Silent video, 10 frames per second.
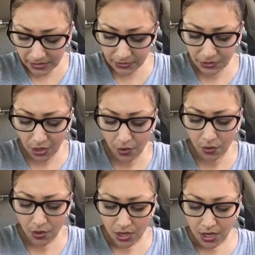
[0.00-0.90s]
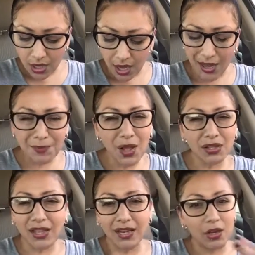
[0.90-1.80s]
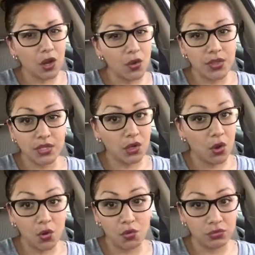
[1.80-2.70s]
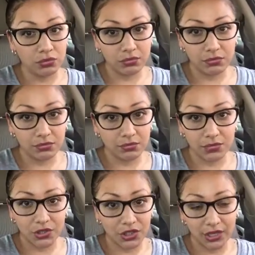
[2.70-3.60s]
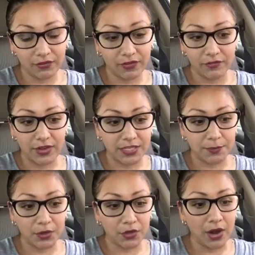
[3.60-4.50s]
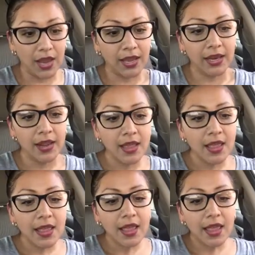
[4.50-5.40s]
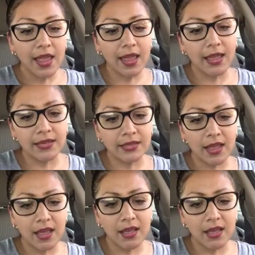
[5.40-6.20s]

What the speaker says: So I'm not letting go this whole chick from Facebook, right? And,